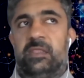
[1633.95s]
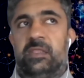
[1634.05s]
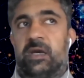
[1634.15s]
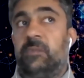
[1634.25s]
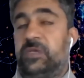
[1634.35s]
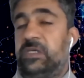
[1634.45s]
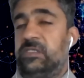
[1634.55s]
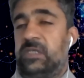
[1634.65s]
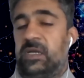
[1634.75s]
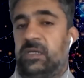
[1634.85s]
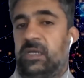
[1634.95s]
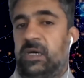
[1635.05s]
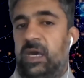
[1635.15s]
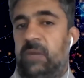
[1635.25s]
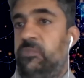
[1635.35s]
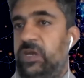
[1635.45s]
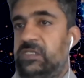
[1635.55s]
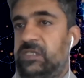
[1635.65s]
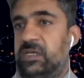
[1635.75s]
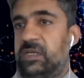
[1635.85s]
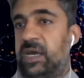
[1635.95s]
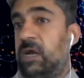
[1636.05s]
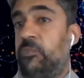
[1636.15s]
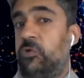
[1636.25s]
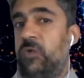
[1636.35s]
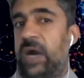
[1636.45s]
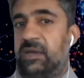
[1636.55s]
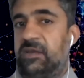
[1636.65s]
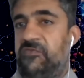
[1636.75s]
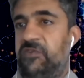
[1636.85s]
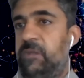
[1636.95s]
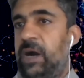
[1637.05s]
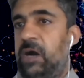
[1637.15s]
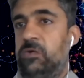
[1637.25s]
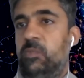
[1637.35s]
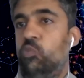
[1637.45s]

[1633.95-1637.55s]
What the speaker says: The companies that embrace it and are proactive about